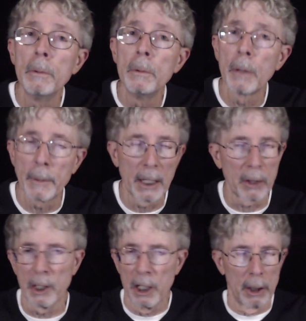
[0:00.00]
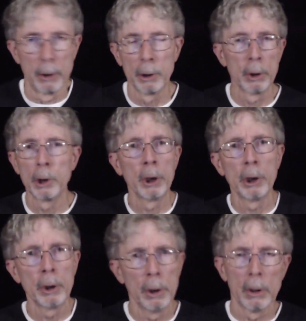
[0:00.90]
I'm not going,
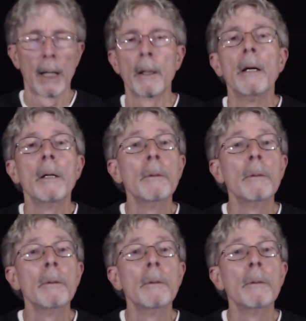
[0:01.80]
I'm